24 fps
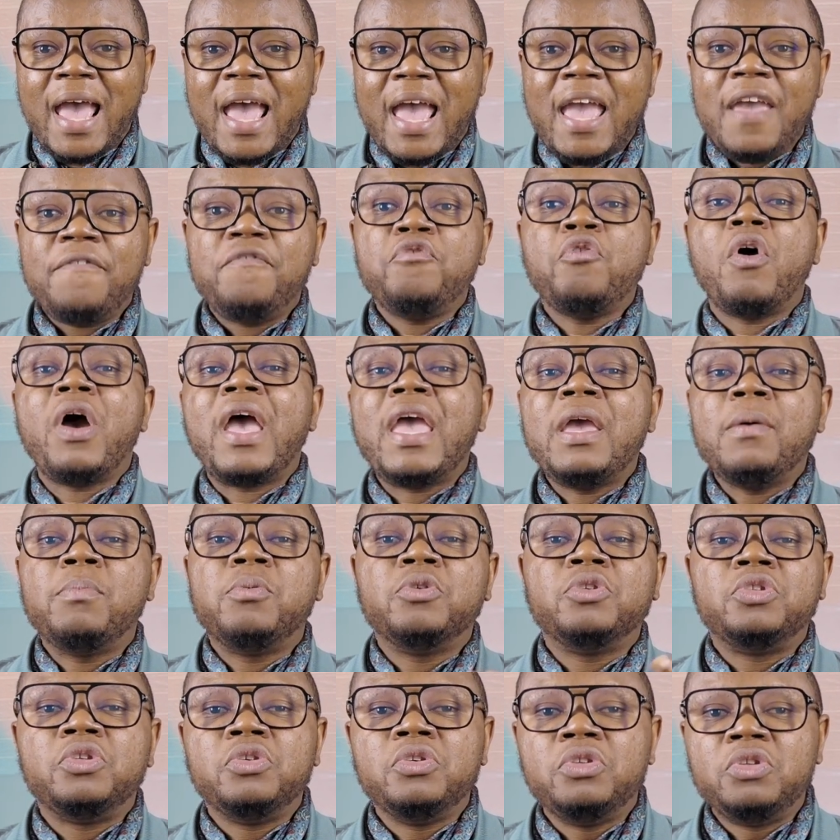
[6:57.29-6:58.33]
If you're able
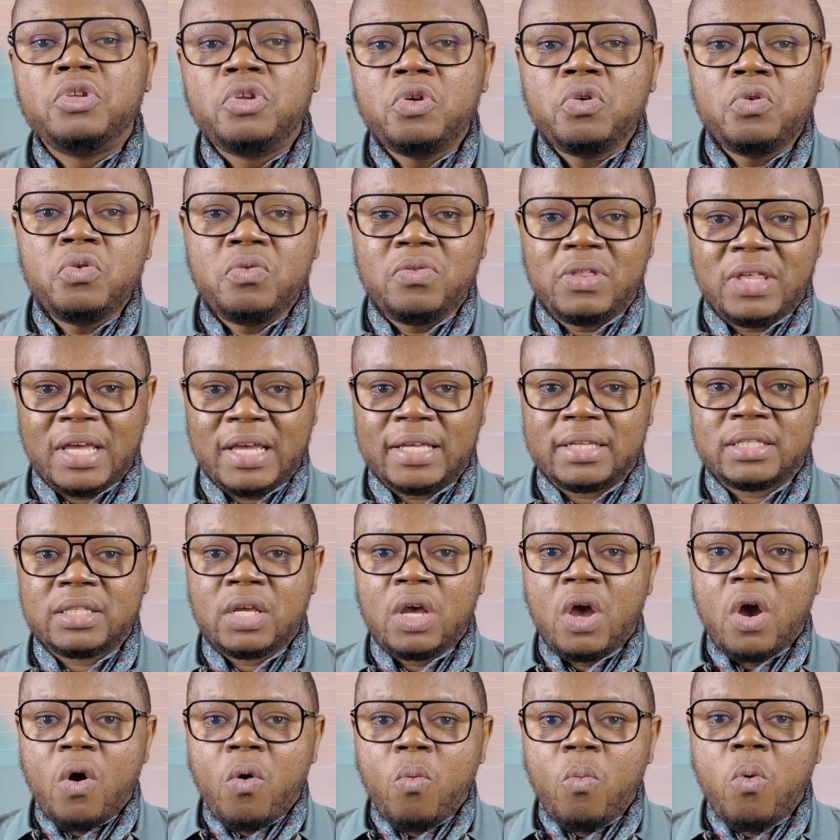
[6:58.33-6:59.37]
to do this,
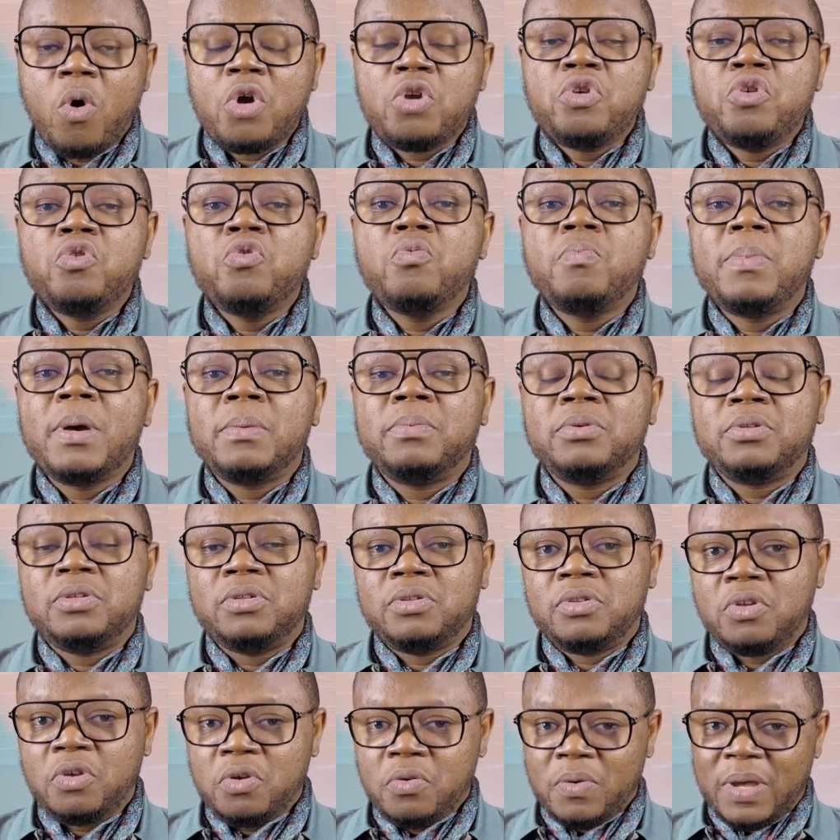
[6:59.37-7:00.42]
what you'll be able to
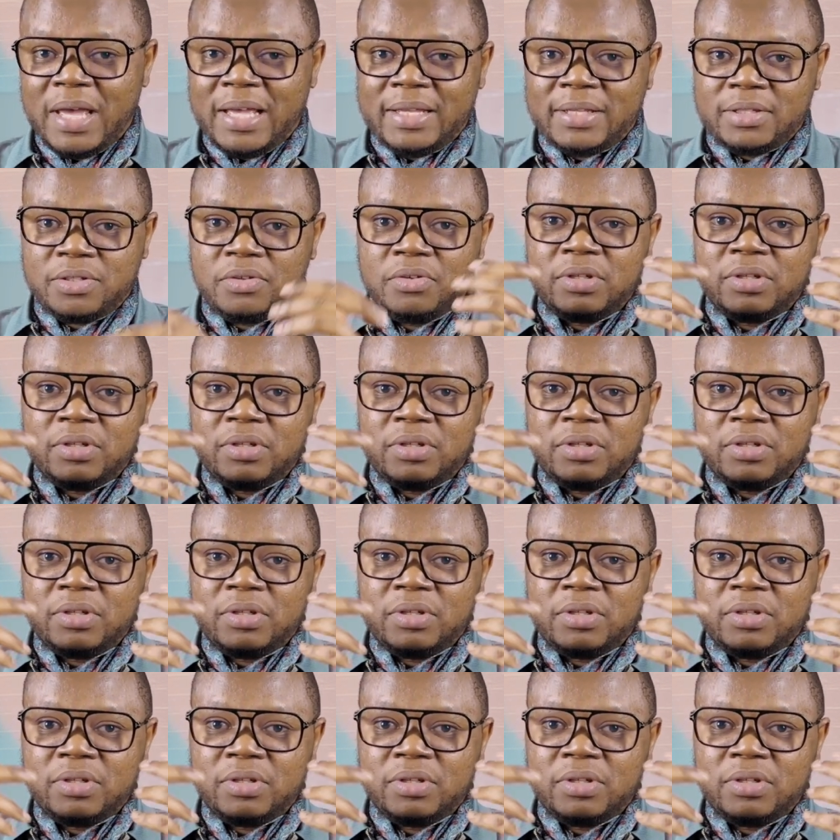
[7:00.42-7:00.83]
do is to